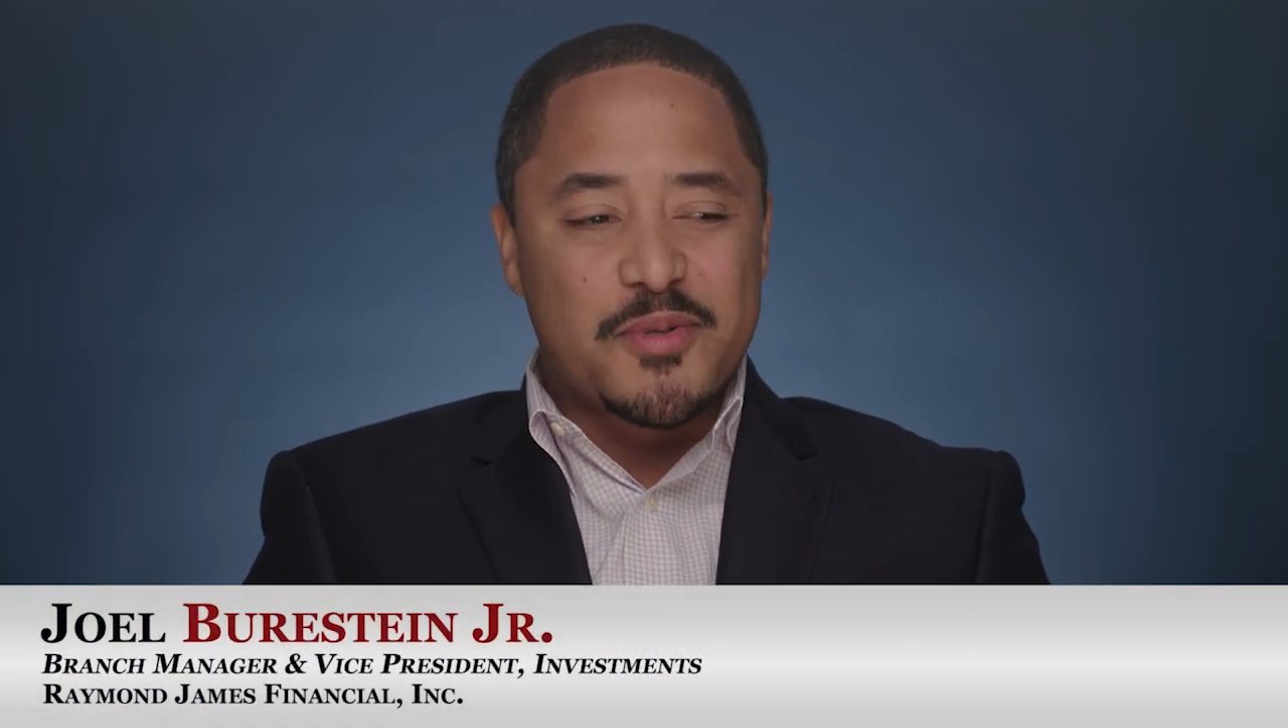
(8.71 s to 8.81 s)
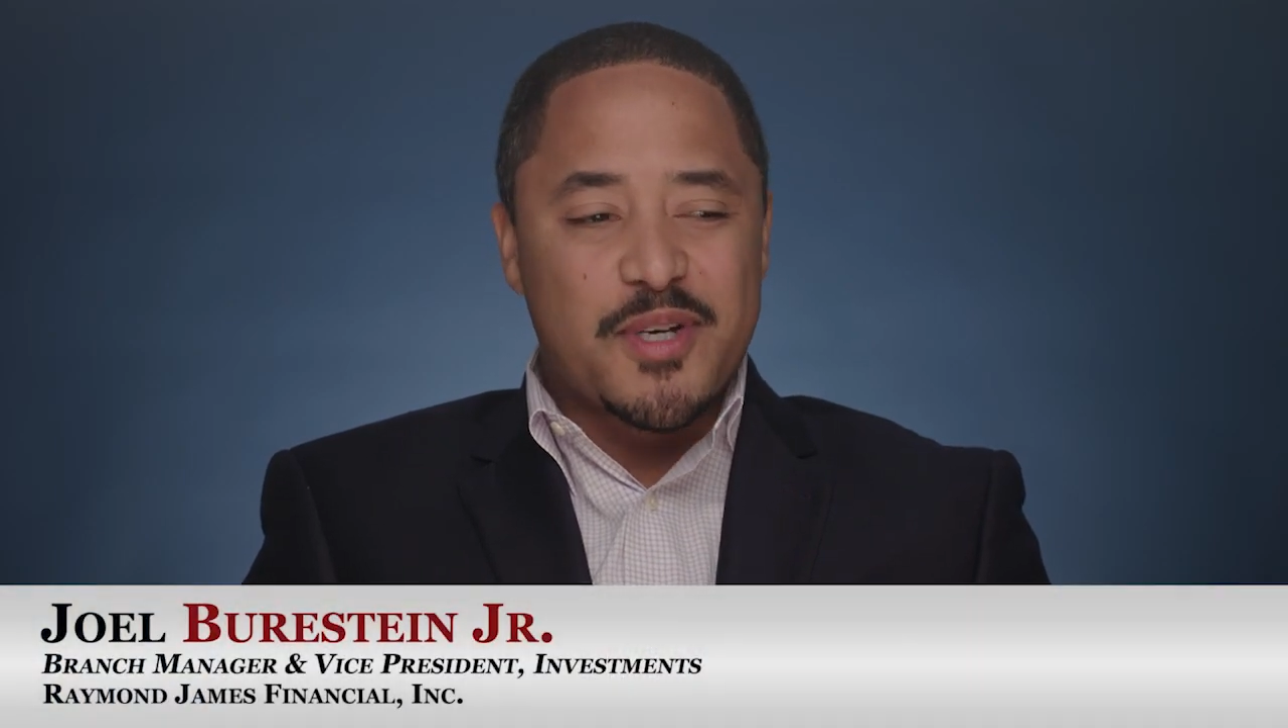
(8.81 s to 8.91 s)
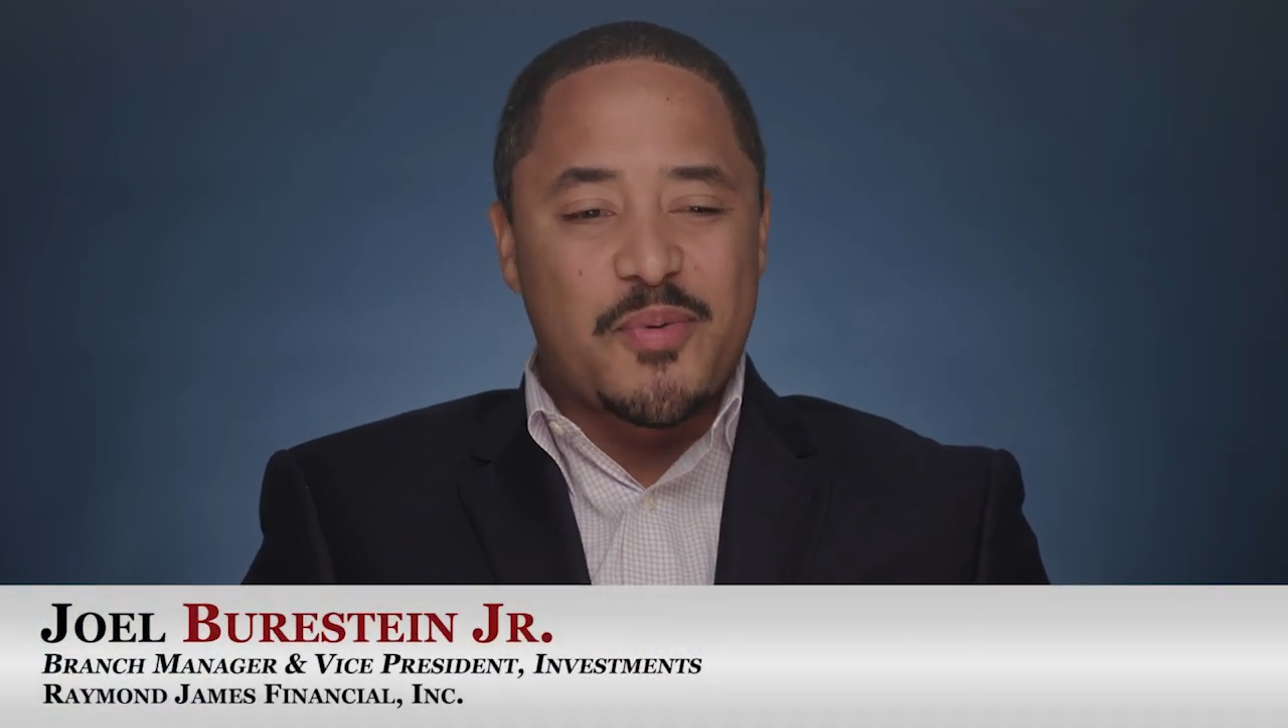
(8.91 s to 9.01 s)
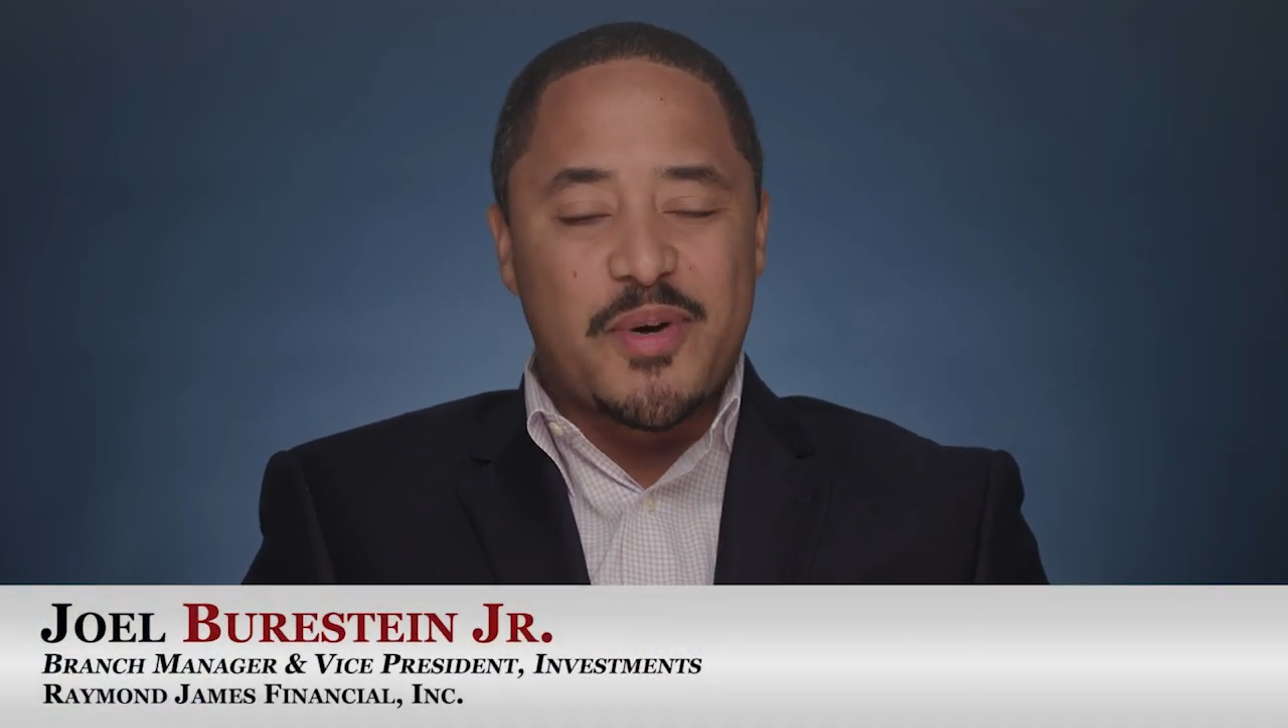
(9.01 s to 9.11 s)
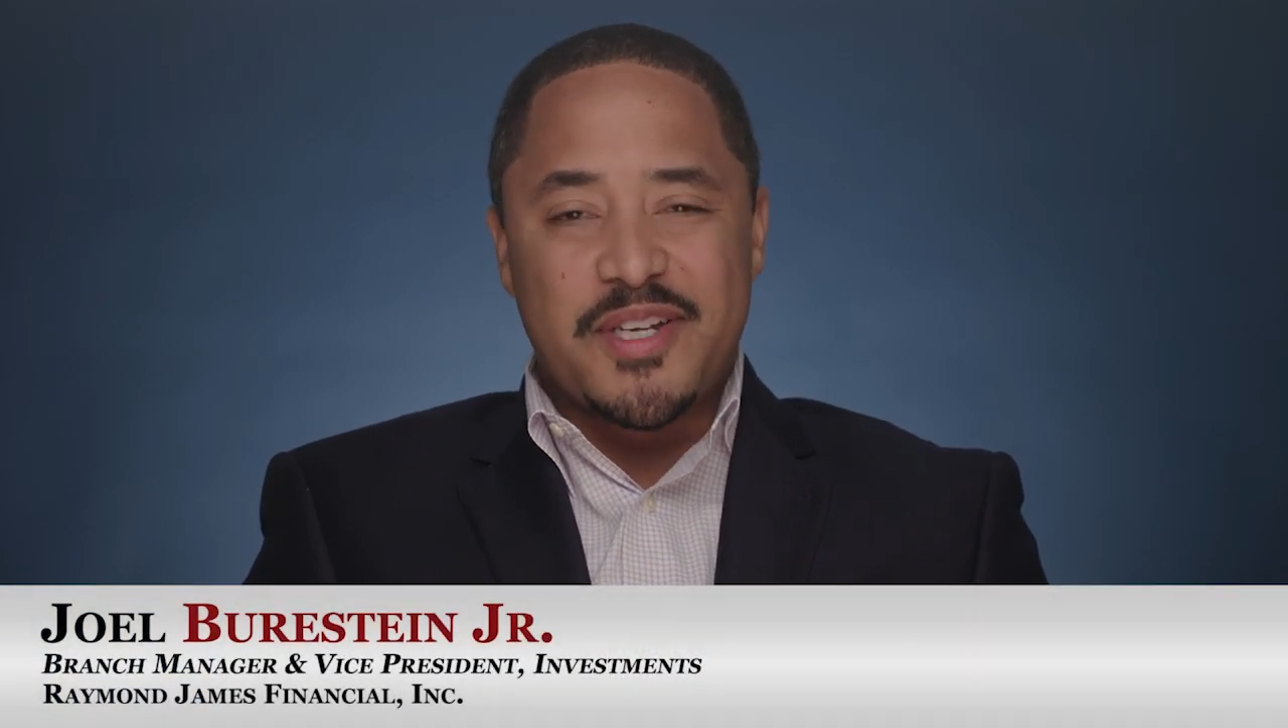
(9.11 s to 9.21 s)
I
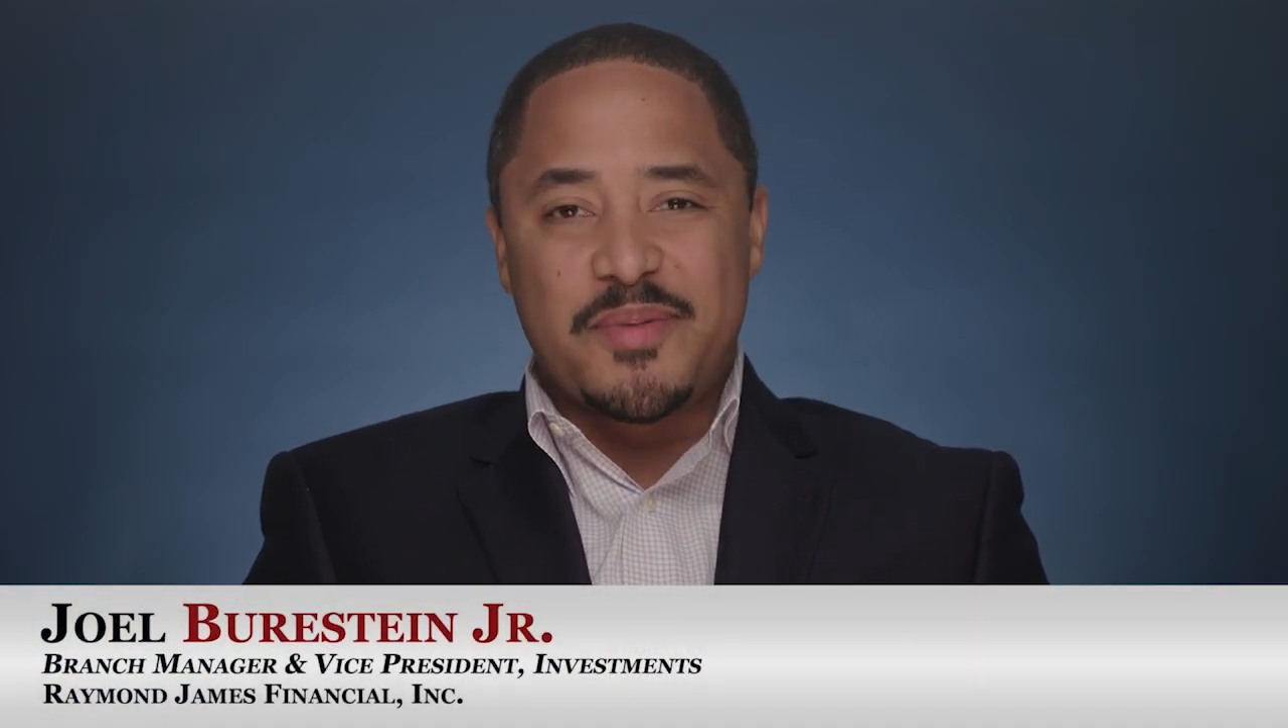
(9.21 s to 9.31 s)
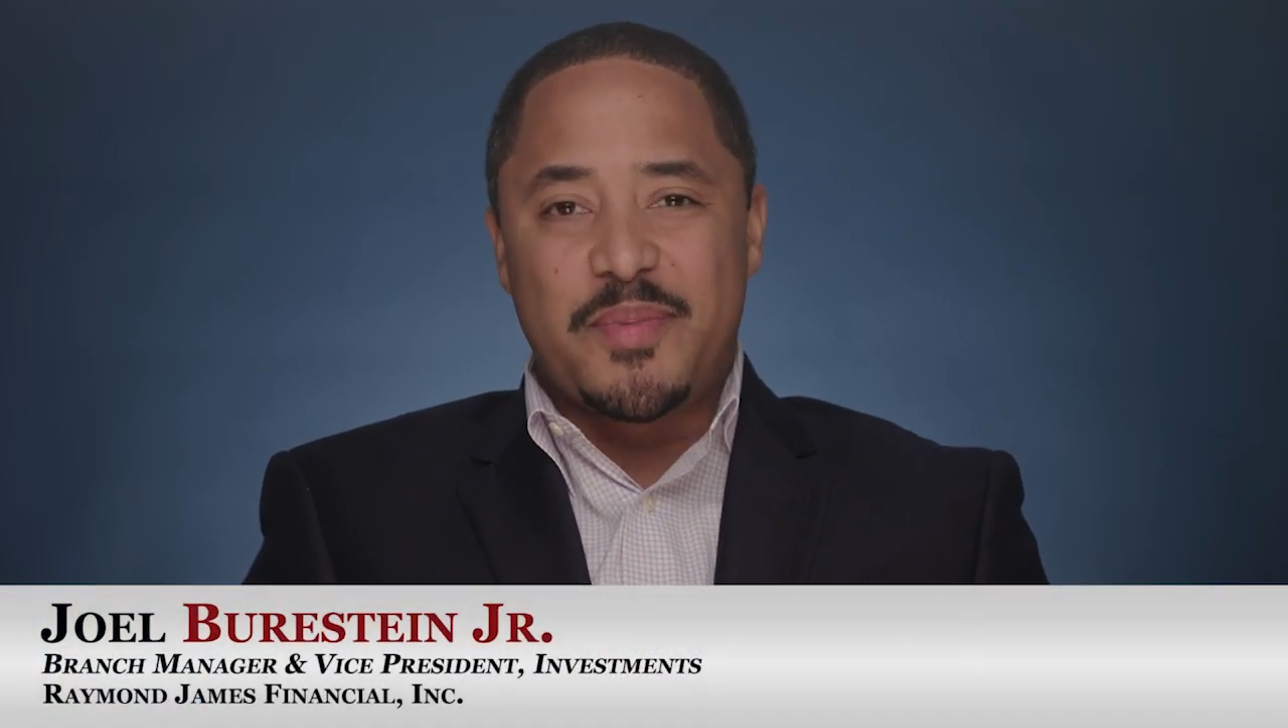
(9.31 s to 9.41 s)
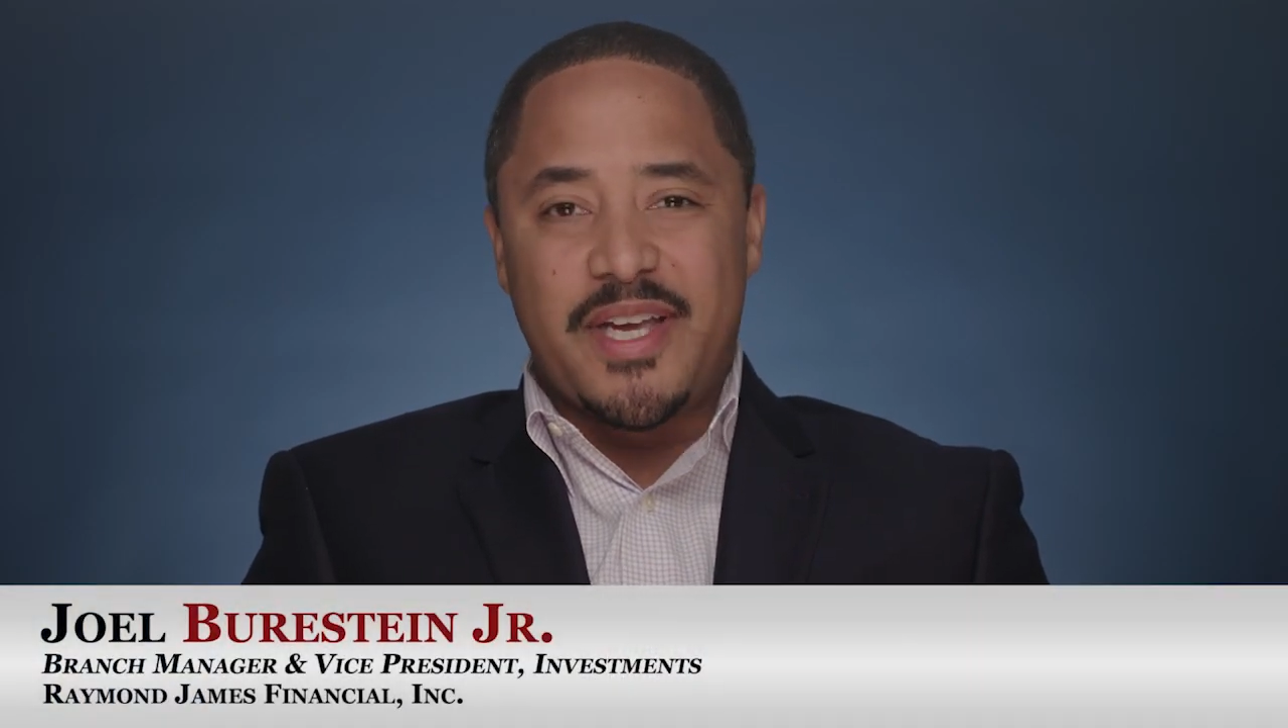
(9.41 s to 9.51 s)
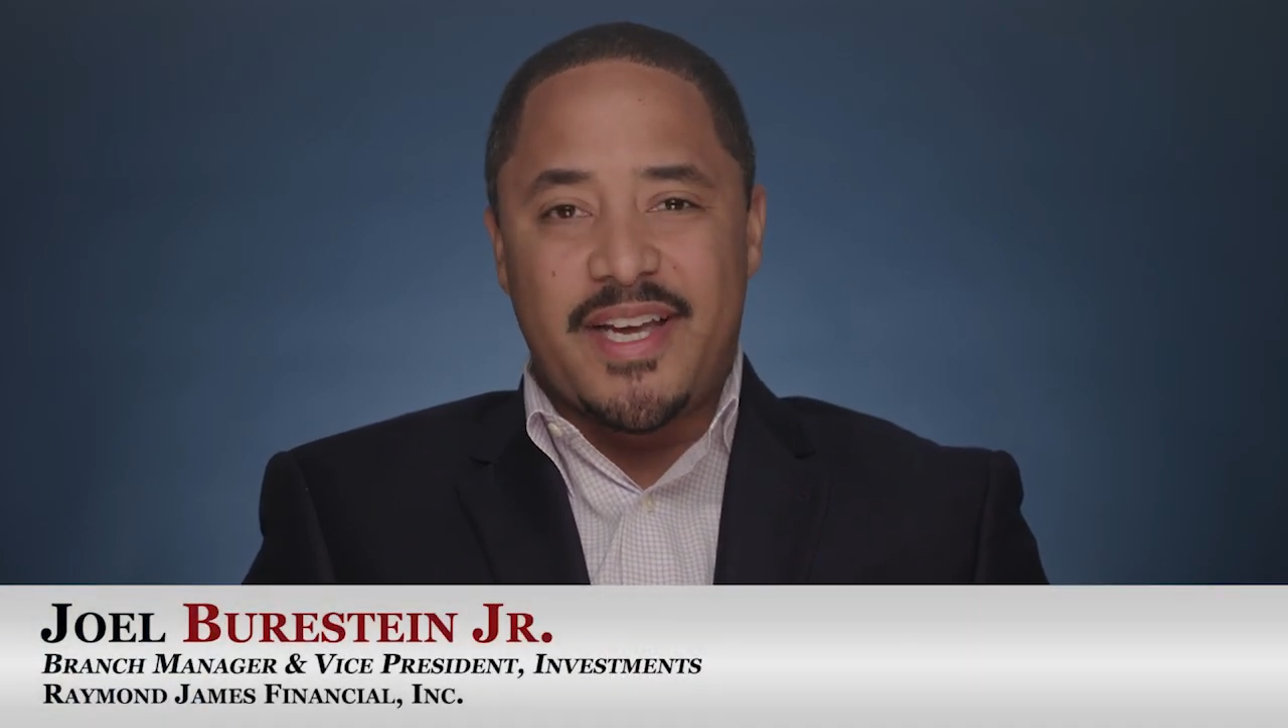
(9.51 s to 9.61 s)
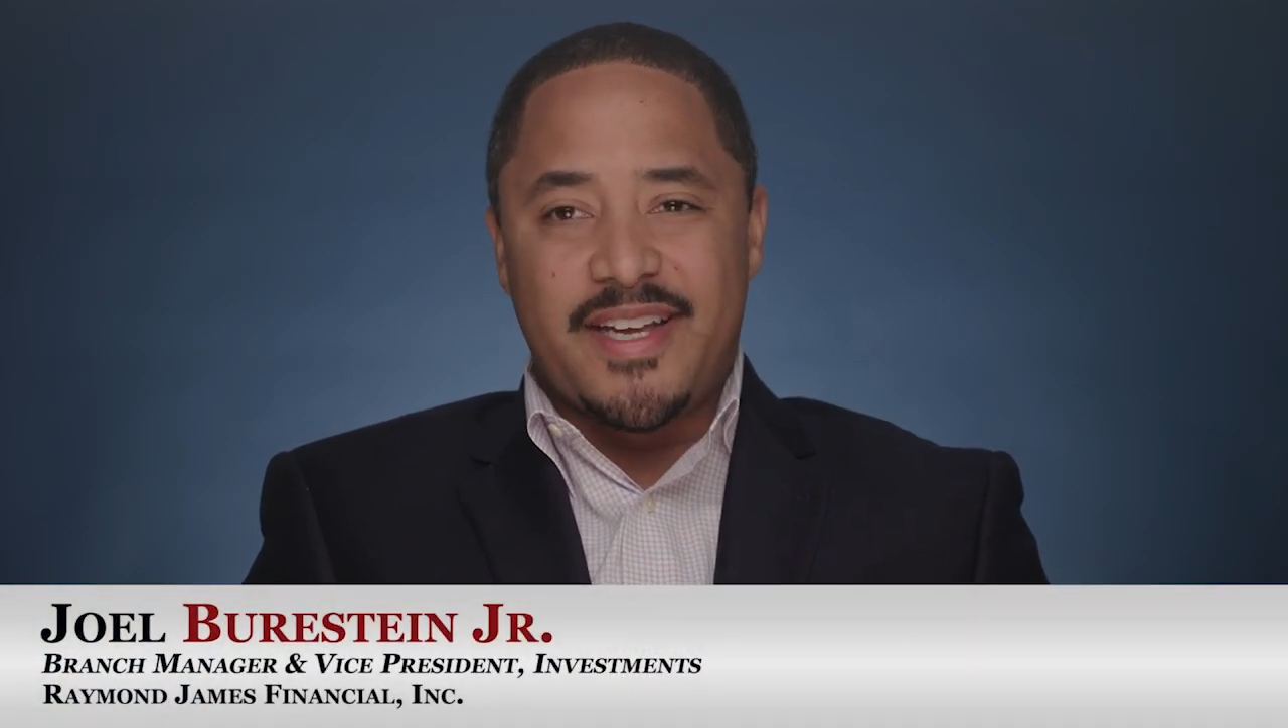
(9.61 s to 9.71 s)
wanted to
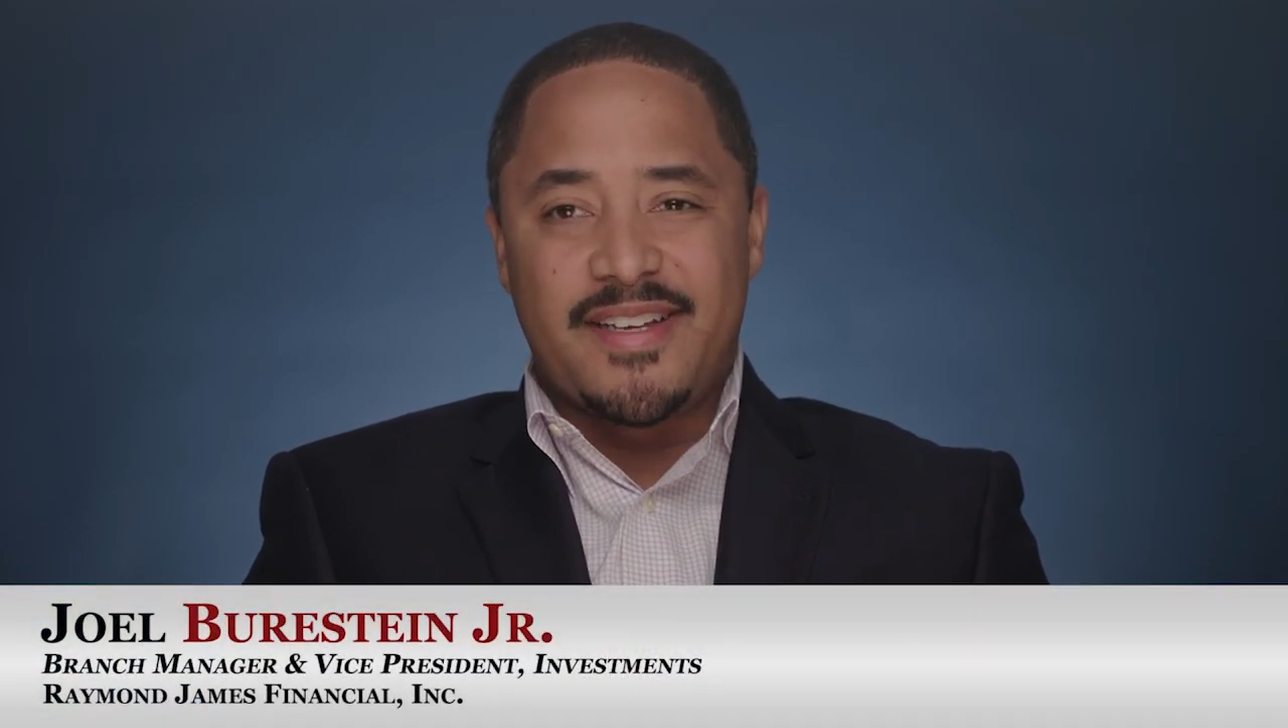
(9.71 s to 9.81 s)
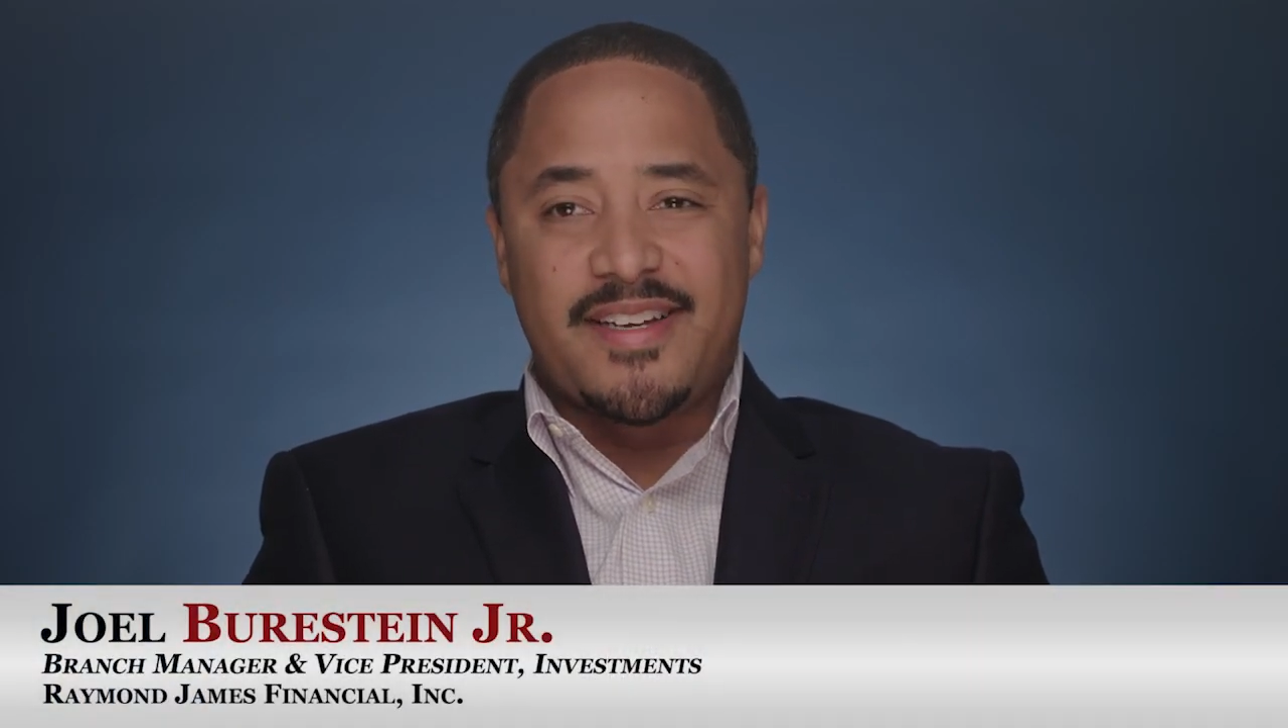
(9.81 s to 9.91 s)
be a,